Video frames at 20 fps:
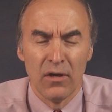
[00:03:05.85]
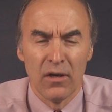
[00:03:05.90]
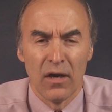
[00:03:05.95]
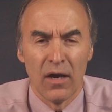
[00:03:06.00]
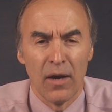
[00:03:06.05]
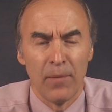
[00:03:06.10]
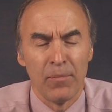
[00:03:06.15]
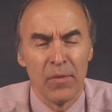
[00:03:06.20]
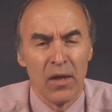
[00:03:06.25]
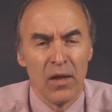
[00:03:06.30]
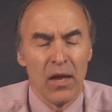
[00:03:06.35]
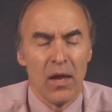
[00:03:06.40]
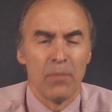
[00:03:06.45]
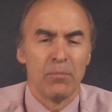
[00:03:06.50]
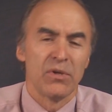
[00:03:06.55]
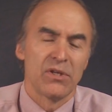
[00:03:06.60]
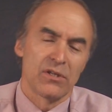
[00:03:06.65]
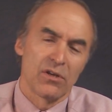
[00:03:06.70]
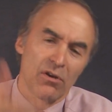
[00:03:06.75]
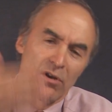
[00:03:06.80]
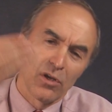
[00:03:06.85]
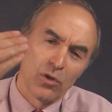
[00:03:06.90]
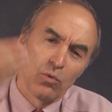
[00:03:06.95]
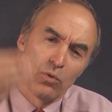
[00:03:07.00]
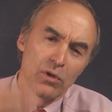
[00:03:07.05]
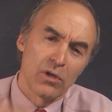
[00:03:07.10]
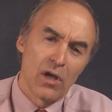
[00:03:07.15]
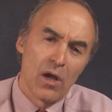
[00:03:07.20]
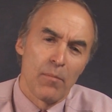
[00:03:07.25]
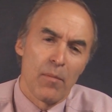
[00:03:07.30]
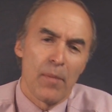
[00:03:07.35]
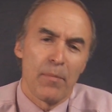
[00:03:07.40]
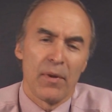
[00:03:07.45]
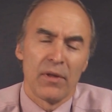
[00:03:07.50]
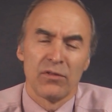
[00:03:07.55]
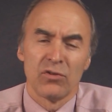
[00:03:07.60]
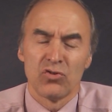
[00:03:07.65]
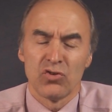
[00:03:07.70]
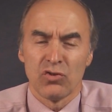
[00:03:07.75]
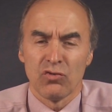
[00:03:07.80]
And material will come up on
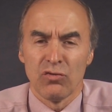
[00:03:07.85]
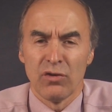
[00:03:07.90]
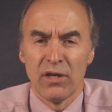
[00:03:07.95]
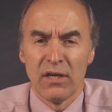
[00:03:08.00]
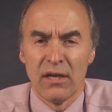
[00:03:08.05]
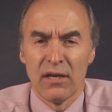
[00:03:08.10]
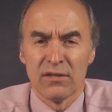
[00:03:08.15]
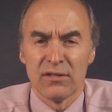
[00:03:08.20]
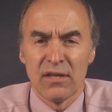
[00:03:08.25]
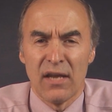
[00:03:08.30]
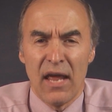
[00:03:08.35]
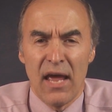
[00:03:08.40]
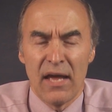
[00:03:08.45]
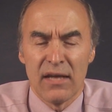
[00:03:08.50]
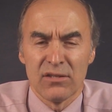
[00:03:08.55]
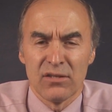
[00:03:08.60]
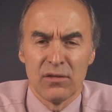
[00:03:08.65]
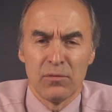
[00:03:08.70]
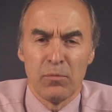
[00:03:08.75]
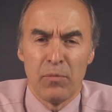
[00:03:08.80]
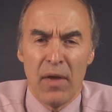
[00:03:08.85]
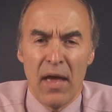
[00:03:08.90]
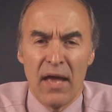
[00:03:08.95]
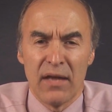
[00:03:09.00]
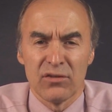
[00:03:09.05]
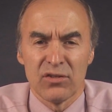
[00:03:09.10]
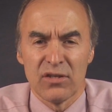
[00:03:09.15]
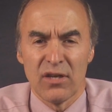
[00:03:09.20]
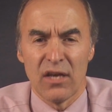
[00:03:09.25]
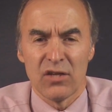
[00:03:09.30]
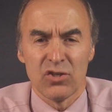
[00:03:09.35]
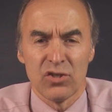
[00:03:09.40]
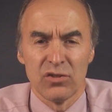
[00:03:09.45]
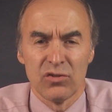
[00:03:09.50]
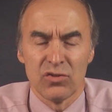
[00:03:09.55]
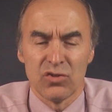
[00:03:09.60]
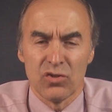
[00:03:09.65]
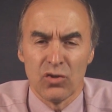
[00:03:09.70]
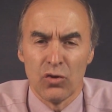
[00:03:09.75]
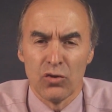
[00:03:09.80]
the screen as it has in past
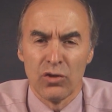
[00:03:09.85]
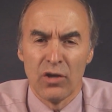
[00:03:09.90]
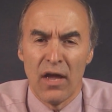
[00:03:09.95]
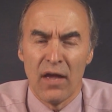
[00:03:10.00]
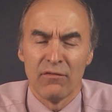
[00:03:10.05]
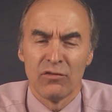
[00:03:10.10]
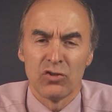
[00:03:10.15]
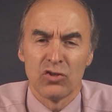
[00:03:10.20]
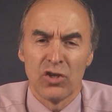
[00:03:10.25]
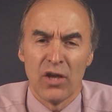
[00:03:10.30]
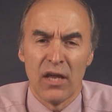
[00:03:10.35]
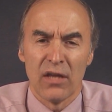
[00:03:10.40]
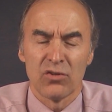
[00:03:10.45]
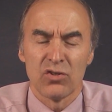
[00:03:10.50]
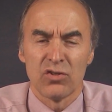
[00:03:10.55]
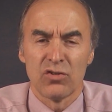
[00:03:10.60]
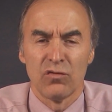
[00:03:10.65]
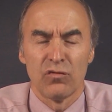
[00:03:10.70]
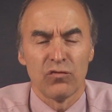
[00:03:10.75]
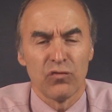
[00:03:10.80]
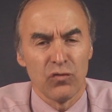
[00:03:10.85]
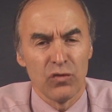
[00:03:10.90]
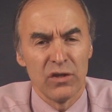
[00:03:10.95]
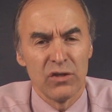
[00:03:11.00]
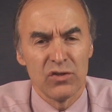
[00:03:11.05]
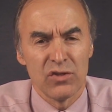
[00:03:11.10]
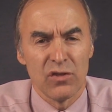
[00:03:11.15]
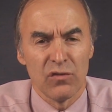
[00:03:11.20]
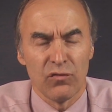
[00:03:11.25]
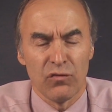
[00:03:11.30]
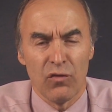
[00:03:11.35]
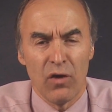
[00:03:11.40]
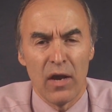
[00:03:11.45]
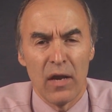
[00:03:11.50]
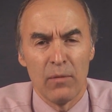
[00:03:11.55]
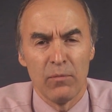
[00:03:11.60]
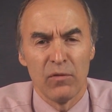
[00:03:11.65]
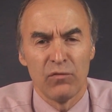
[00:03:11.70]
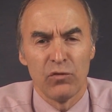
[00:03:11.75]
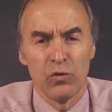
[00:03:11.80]
sessions, so you'll have a chance to freeze the
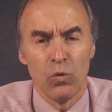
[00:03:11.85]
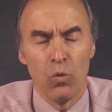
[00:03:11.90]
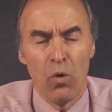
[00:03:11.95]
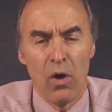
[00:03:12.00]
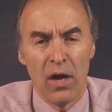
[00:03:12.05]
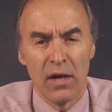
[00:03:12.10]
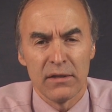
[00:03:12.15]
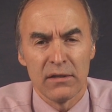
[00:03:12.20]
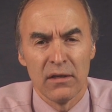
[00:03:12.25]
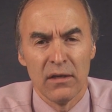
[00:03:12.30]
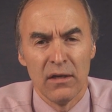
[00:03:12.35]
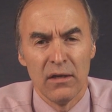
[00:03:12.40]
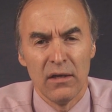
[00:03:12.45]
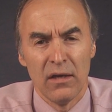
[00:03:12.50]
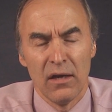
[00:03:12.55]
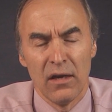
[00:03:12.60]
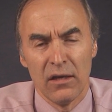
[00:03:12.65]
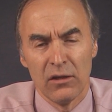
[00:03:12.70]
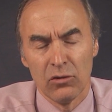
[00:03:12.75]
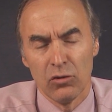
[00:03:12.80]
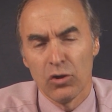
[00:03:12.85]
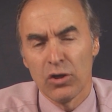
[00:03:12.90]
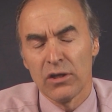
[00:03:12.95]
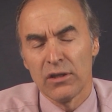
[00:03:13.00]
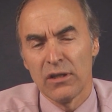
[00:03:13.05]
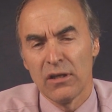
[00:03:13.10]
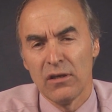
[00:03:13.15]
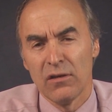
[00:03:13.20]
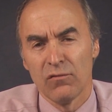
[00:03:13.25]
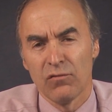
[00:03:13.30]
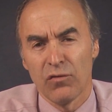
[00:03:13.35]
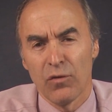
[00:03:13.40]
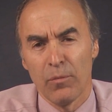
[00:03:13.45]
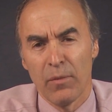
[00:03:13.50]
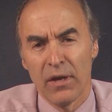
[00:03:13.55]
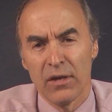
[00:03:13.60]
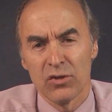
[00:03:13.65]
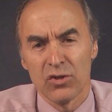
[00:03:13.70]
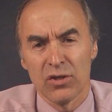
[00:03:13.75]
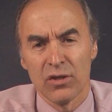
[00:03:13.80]
frame if you want and look at the
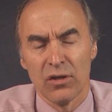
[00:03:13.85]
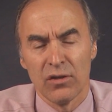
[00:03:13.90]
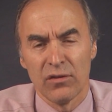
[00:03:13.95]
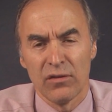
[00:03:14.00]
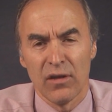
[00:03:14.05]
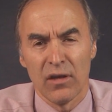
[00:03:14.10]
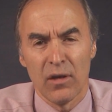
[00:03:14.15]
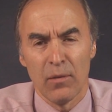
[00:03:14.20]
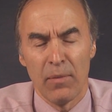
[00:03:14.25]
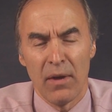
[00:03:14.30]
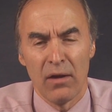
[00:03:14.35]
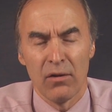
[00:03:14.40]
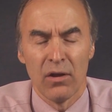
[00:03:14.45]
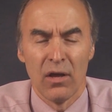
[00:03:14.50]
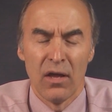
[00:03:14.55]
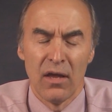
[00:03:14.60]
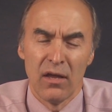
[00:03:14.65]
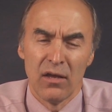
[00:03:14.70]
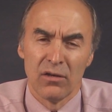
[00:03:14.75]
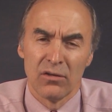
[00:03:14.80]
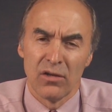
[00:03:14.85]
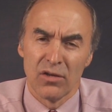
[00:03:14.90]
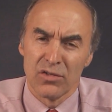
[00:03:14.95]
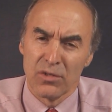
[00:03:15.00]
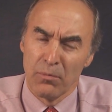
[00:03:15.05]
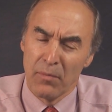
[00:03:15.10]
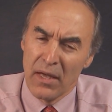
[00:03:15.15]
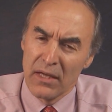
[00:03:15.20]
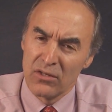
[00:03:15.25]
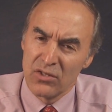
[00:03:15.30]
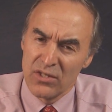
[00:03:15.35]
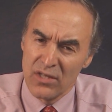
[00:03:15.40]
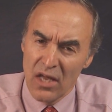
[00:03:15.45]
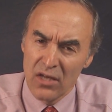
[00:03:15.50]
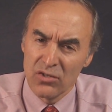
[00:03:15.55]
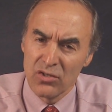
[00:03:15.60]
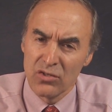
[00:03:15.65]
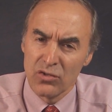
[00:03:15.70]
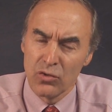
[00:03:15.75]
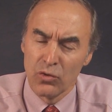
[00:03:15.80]
information and think about, does it make
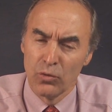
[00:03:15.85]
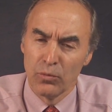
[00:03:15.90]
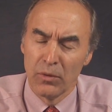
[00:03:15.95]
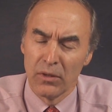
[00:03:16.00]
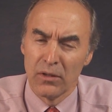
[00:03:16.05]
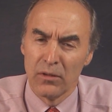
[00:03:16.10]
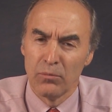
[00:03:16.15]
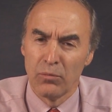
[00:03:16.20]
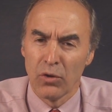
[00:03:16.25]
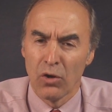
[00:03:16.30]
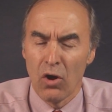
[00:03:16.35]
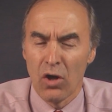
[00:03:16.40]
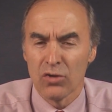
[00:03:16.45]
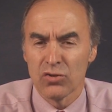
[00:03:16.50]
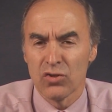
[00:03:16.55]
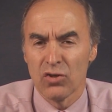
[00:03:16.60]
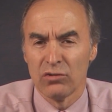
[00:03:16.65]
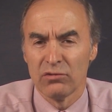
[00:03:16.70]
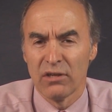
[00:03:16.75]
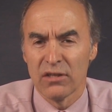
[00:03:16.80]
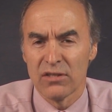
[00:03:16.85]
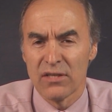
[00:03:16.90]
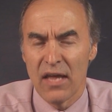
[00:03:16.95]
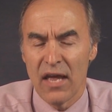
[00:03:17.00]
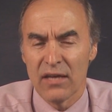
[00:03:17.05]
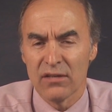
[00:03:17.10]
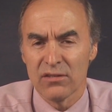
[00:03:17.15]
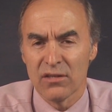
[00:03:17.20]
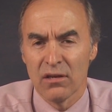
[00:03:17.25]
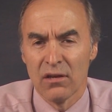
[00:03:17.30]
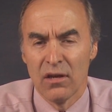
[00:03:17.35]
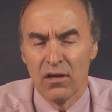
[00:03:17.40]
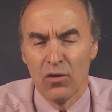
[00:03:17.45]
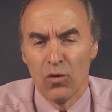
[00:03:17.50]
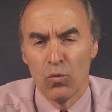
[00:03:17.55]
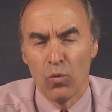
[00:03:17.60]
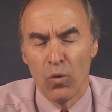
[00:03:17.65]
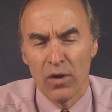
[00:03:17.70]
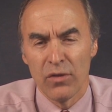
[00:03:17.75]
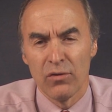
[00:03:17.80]
sense to me? But also let's ask
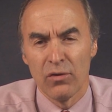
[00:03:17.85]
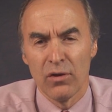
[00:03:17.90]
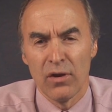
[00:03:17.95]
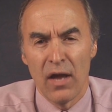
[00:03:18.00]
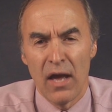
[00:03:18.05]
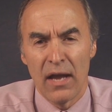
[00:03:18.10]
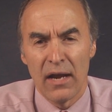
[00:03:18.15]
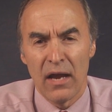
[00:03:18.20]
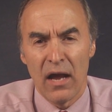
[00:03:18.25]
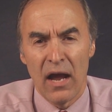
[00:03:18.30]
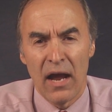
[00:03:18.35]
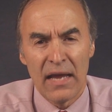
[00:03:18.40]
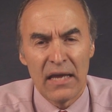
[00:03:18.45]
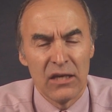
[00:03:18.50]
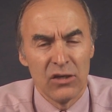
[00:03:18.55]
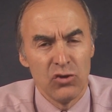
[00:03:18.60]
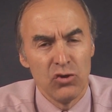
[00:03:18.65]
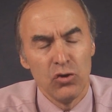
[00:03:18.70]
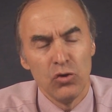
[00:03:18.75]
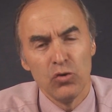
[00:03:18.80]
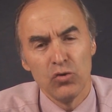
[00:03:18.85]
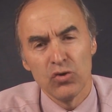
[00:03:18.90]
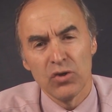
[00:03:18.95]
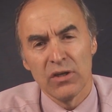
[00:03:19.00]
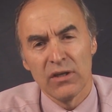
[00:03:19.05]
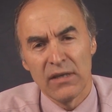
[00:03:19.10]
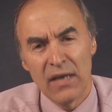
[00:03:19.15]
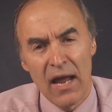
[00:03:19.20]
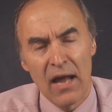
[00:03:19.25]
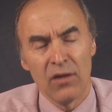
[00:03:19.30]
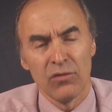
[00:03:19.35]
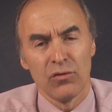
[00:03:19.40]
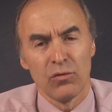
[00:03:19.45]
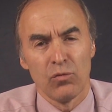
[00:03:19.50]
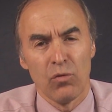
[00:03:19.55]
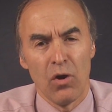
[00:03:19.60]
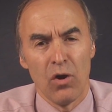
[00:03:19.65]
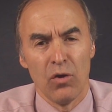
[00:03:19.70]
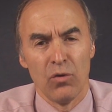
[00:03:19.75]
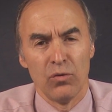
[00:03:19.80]
whether or not I can use it down the
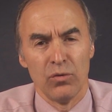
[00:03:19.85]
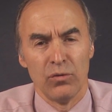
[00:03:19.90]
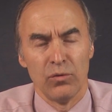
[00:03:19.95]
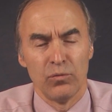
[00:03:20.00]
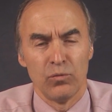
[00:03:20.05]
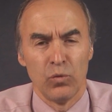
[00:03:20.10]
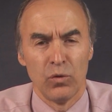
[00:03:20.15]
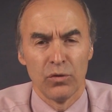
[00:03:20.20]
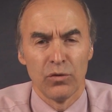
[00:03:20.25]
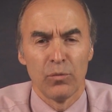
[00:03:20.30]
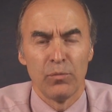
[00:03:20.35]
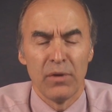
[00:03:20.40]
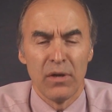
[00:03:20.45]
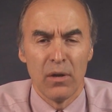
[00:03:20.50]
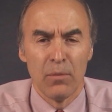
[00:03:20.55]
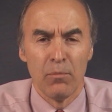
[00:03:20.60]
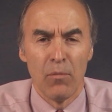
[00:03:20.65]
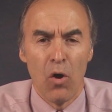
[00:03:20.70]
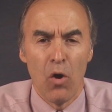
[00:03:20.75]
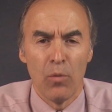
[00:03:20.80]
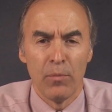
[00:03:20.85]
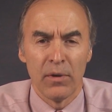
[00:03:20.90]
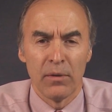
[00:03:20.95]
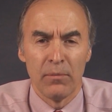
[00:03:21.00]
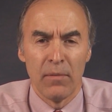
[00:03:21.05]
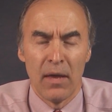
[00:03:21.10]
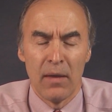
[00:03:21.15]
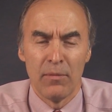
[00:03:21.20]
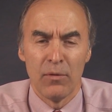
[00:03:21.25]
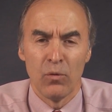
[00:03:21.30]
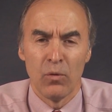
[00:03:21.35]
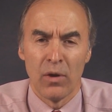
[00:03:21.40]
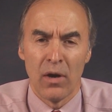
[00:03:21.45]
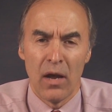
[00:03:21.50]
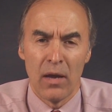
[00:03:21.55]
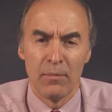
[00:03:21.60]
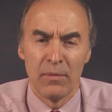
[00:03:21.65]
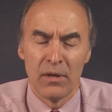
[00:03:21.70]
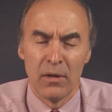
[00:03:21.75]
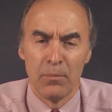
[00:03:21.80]
road. Will there be a moment maybe when
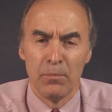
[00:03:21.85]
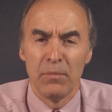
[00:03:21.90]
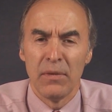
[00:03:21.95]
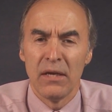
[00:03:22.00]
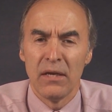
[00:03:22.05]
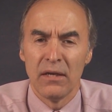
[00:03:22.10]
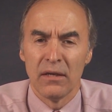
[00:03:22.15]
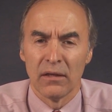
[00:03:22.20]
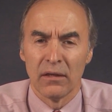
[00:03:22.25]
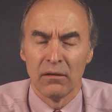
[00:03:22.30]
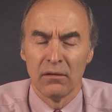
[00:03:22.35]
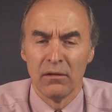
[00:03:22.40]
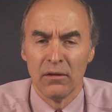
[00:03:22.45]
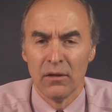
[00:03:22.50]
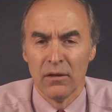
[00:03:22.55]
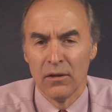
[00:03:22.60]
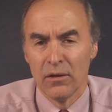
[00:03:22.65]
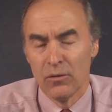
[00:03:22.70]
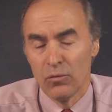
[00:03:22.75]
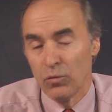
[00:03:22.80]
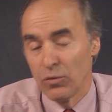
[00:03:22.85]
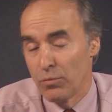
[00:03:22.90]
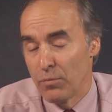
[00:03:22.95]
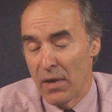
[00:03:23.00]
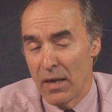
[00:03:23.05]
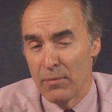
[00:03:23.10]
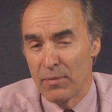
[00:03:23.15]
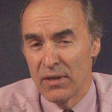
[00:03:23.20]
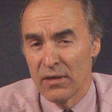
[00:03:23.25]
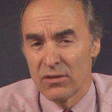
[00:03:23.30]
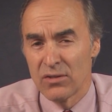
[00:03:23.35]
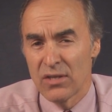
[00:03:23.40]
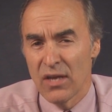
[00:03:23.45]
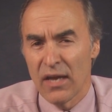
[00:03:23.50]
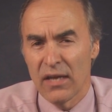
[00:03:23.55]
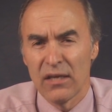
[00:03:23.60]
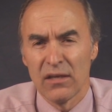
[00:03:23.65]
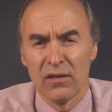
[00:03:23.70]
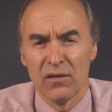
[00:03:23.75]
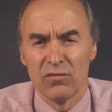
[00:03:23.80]
I'm in a meeting with maybe
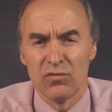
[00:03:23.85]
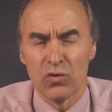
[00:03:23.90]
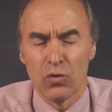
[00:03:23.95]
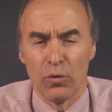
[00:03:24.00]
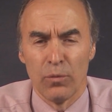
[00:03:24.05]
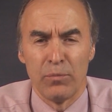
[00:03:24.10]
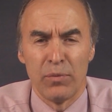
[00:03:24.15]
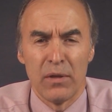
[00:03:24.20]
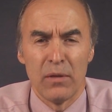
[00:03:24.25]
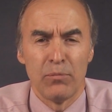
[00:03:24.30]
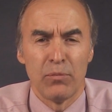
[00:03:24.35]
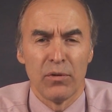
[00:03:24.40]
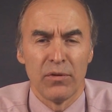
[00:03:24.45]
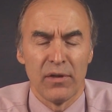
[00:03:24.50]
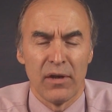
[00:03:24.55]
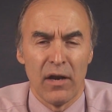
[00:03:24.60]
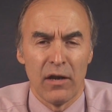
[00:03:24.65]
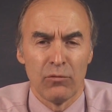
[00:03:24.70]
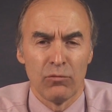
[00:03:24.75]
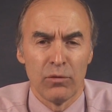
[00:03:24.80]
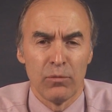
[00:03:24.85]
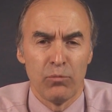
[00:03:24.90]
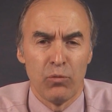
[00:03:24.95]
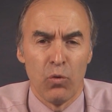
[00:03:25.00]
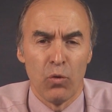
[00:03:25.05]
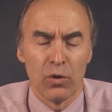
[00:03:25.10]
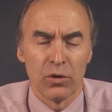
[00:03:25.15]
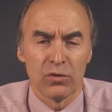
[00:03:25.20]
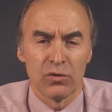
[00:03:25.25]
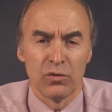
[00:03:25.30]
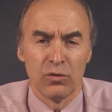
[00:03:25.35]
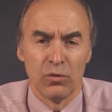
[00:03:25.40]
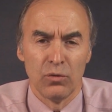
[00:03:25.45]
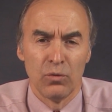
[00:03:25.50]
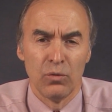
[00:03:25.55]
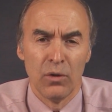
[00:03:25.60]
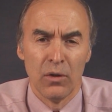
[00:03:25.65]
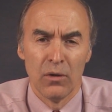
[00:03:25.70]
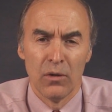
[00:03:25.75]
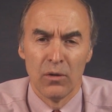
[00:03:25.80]
executives or people that I report
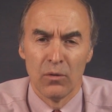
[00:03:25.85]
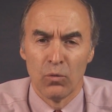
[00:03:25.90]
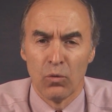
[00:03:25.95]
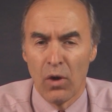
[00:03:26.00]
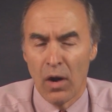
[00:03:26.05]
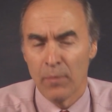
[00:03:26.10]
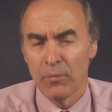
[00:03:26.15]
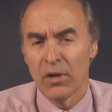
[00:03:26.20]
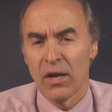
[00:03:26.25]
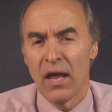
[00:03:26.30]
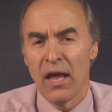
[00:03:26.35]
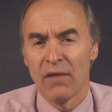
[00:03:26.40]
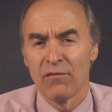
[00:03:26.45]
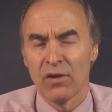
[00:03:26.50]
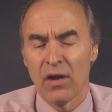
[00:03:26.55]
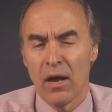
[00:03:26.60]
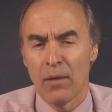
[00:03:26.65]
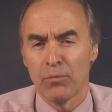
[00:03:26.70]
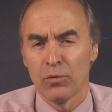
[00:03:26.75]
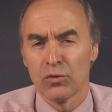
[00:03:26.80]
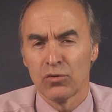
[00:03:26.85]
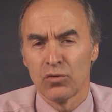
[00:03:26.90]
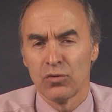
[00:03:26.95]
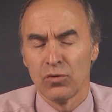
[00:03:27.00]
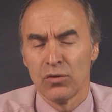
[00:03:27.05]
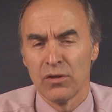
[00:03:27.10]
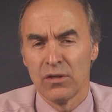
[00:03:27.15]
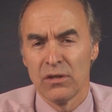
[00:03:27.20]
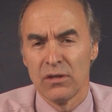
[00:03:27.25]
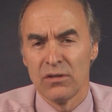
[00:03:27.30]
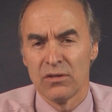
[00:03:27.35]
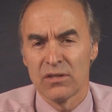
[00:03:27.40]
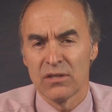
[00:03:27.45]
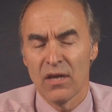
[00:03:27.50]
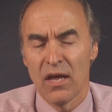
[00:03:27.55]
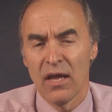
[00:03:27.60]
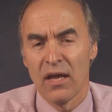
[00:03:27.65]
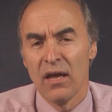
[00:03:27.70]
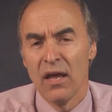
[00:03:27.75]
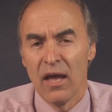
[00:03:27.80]
to where I'm going to have an opportunity to
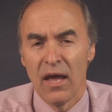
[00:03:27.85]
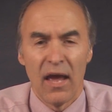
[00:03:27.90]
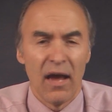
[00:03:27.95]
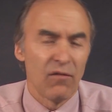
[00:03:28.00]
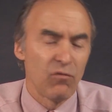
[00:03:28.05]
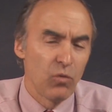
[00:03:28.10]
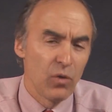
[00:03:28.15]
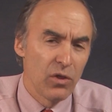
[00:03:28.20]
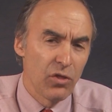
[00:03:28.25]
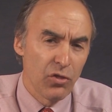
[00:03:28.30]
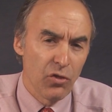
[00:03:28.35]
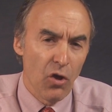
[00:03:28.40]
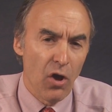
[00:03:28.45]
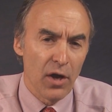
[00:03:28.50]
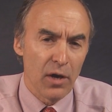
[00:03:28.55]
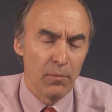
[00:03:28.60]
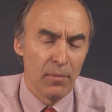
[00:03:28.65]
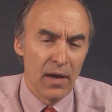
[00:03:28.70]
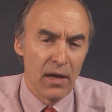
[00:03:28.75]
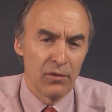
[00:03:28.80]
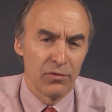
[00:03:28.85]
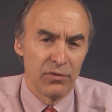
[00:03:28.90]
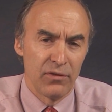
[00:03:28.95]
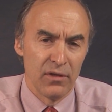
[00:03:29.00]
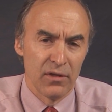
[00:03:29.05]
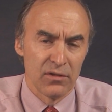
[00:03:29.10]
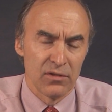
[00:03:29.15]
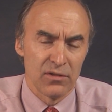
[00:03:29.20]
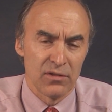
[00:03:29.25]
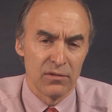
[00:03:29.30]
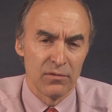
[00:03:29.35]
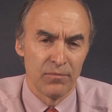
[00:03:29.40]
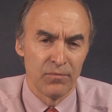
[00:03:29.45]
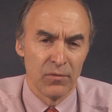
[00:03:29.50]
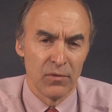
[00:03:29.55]
say, have we thought about this?